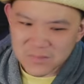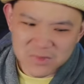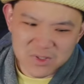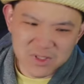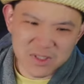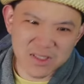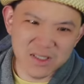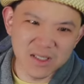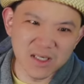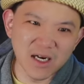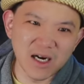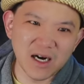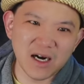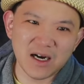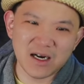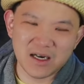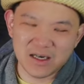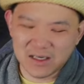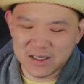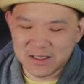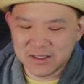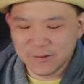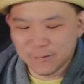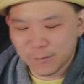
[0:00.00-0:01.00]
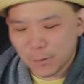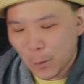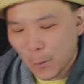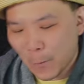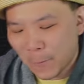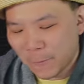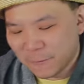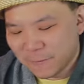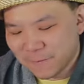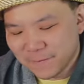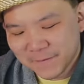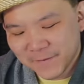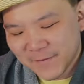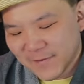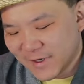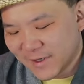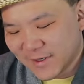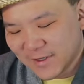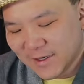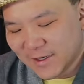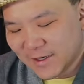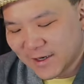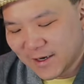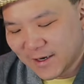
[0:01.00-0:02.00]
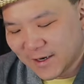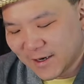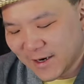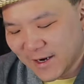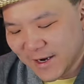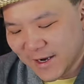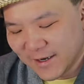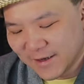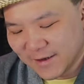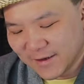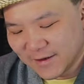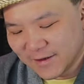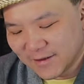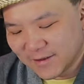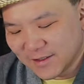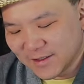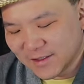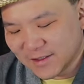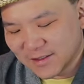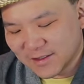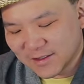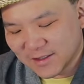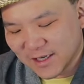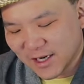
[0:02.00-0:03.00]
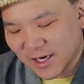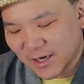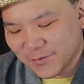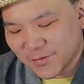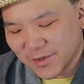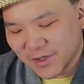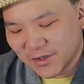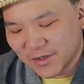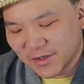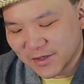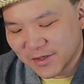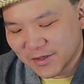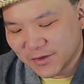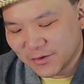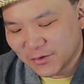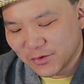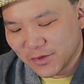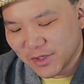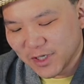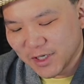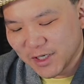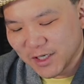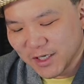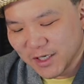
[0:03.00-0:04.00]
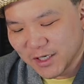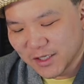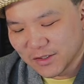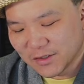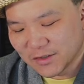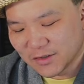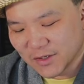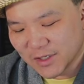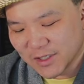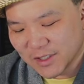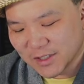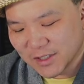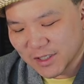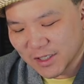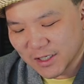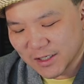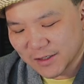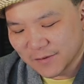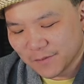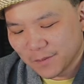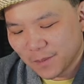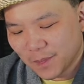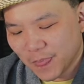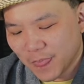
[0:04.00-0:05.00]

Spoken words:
Ugh. All right, this is gonna be really interesting.